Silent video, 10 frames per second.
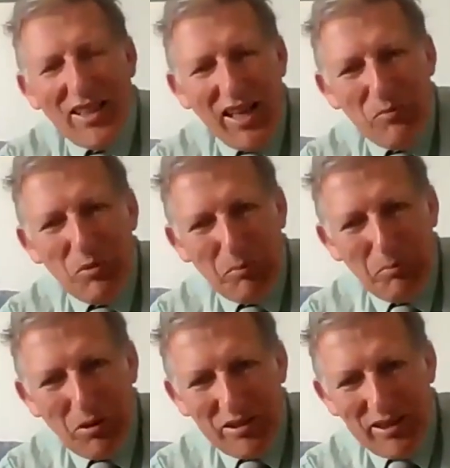came
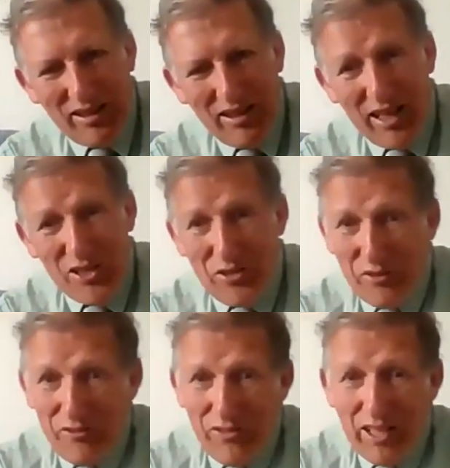upon
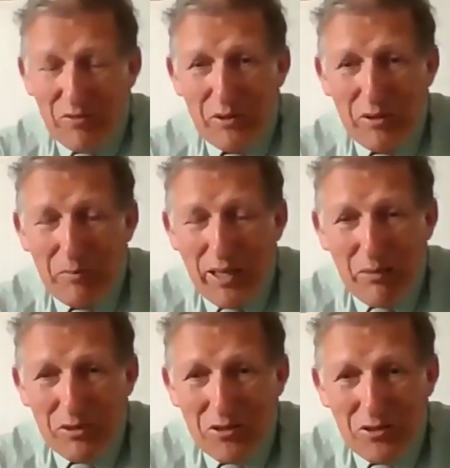Elisha. In fact, with the
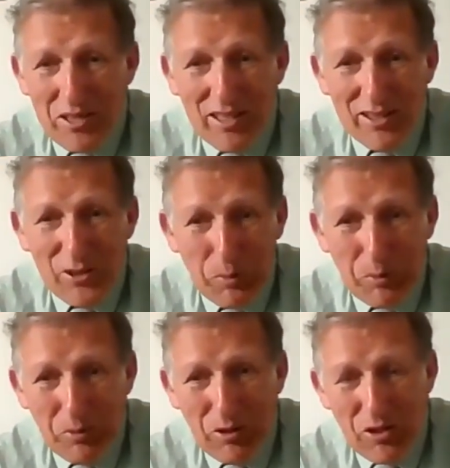Bible calls it a
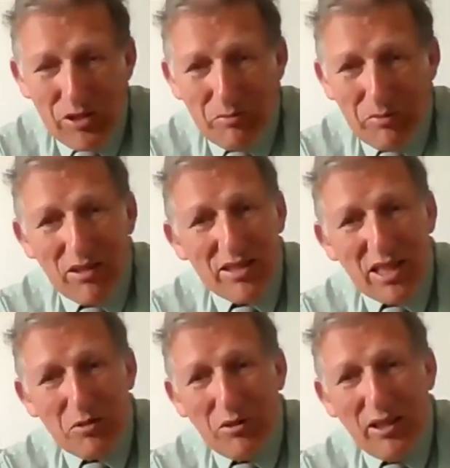double portion because
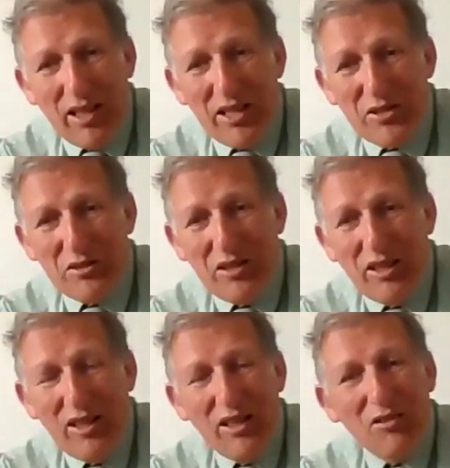that's what Elijah
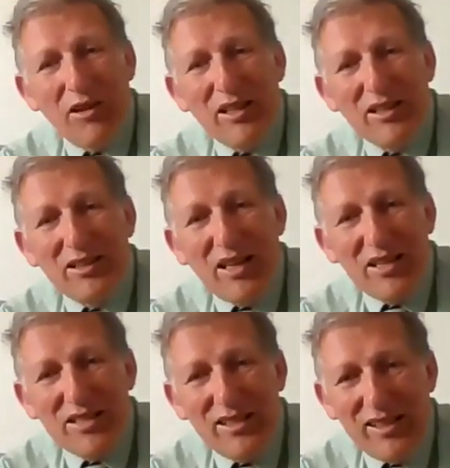
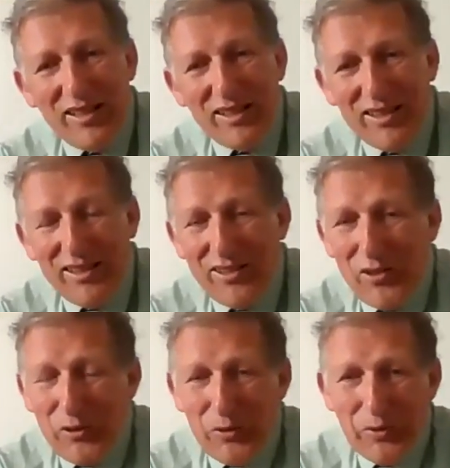recognized in need. He
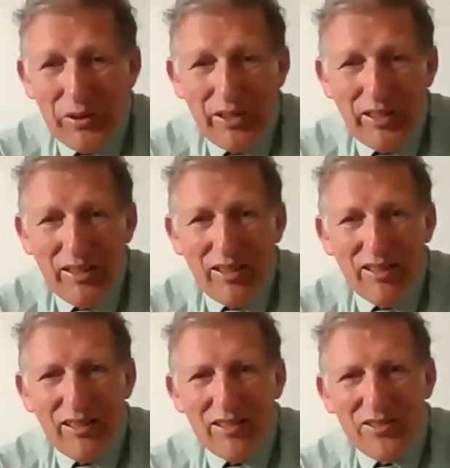knew
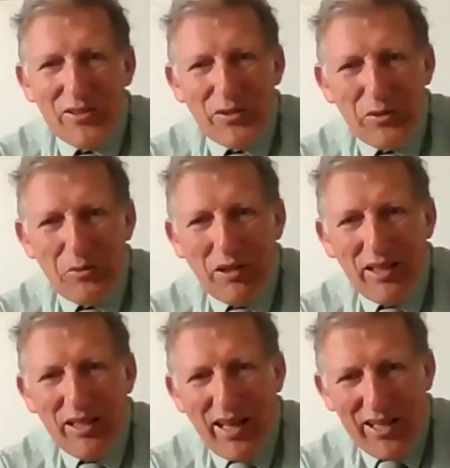that to do
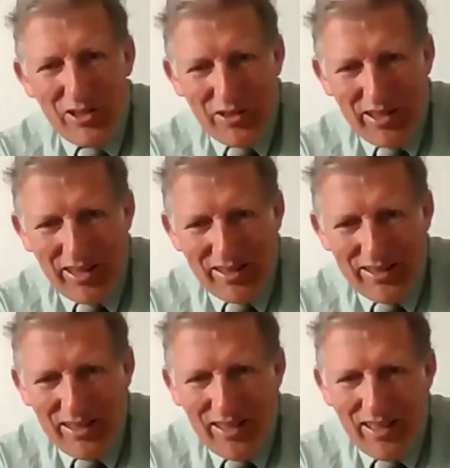what Elijah
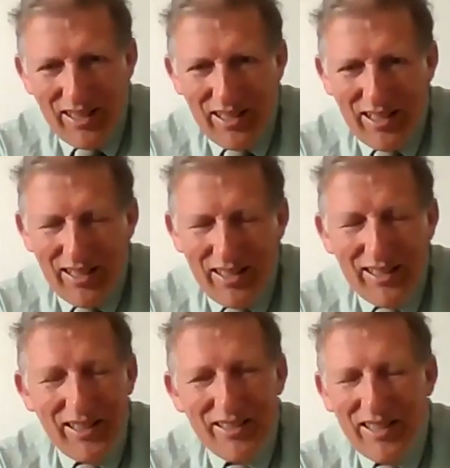did,
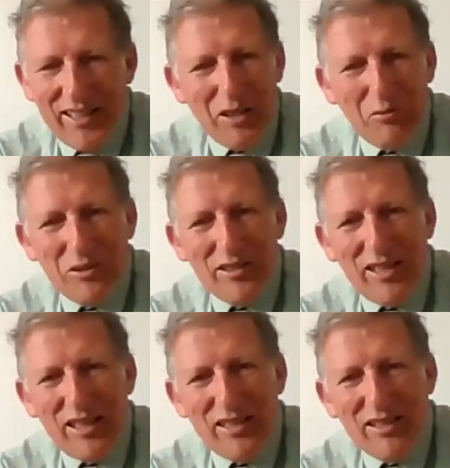he then he would
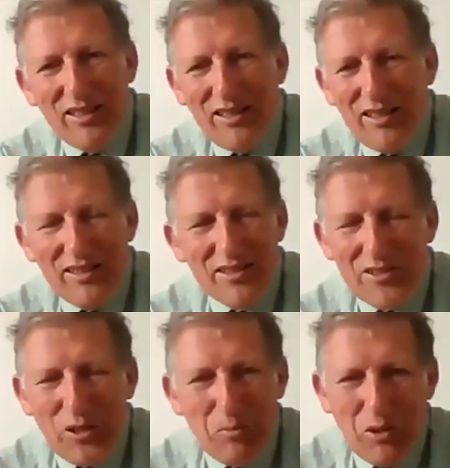need
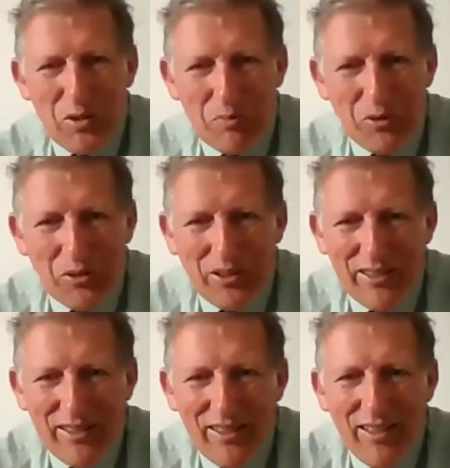so much more
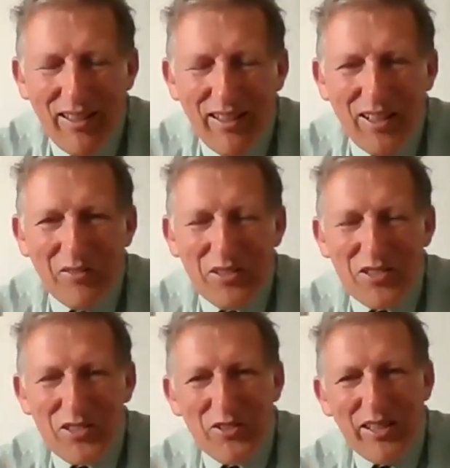of
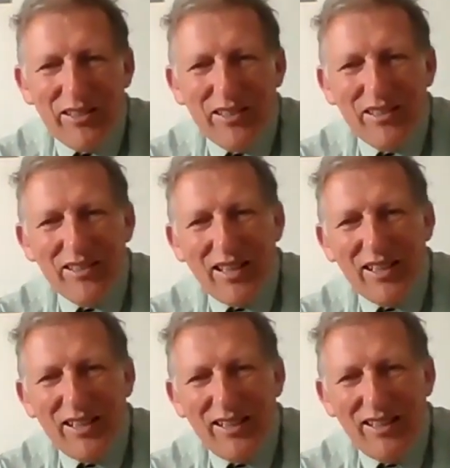the strength
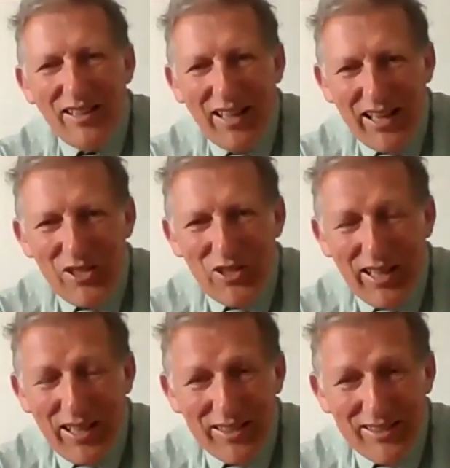that
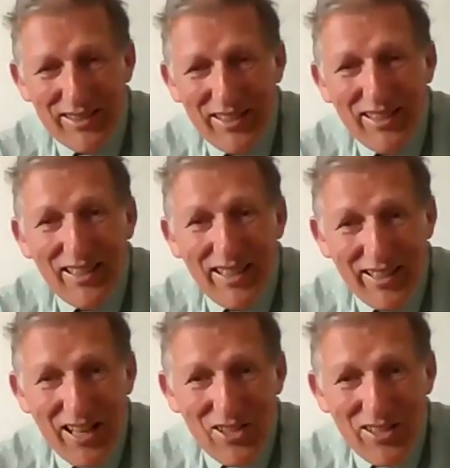Elijah had.
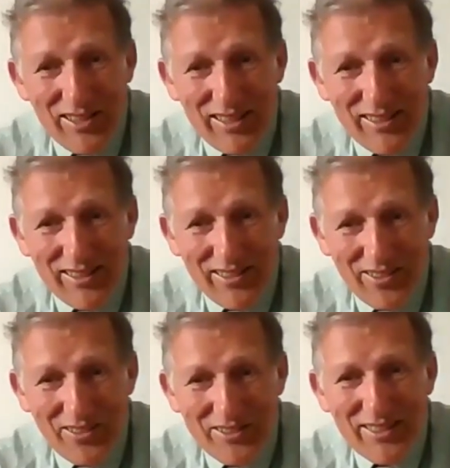And actually,
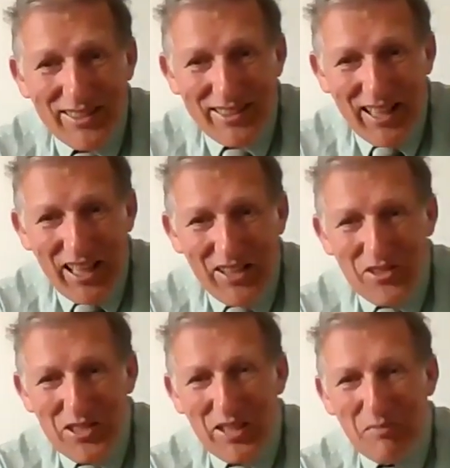God gave
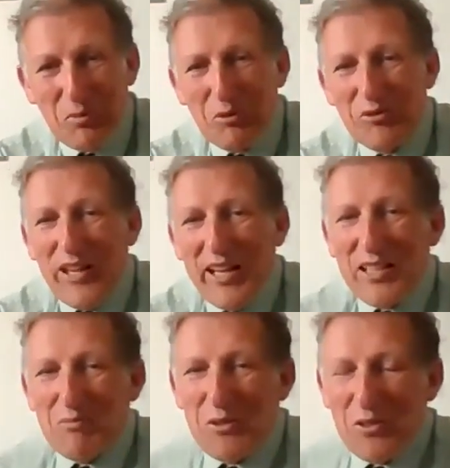it to him. But we'll
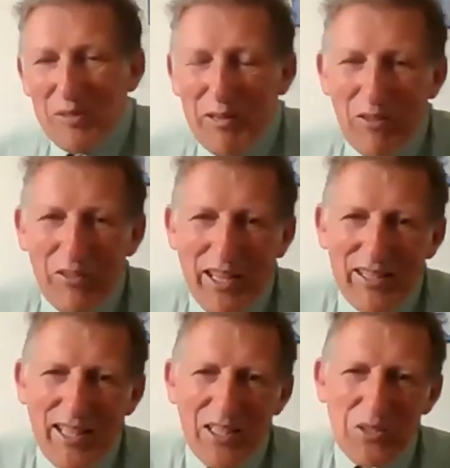find out more about
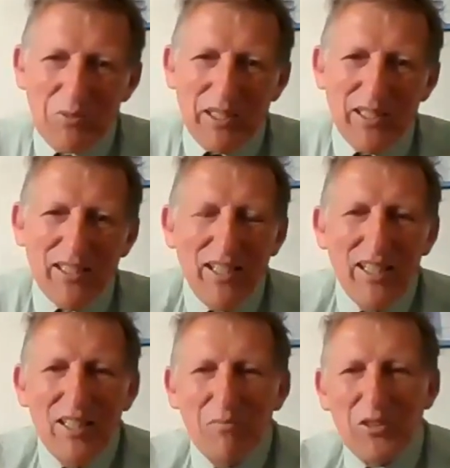that next week.
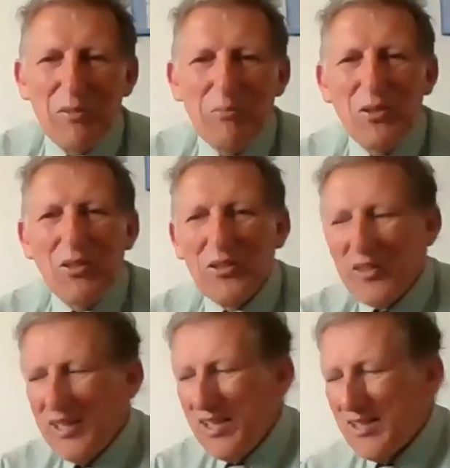But the
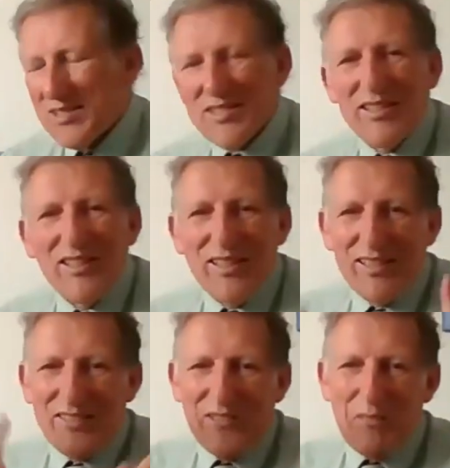important thing is,
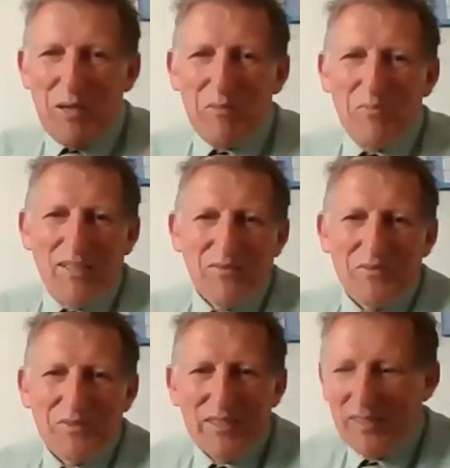remember,
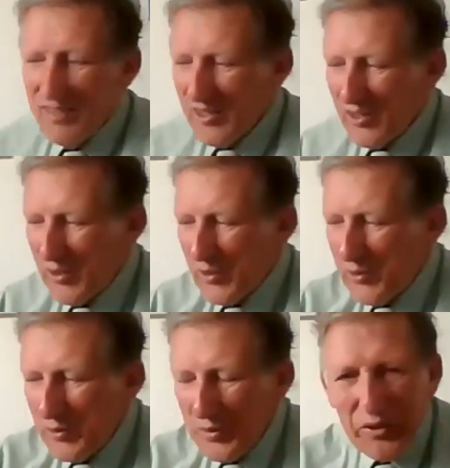
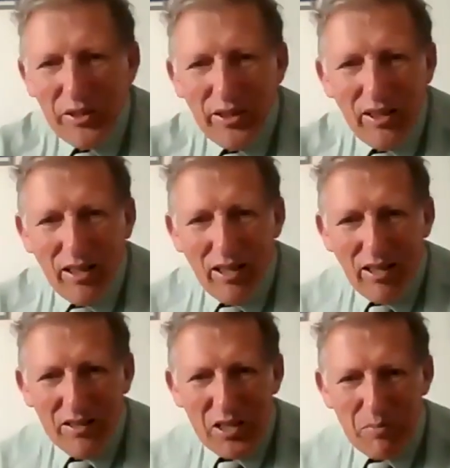you are a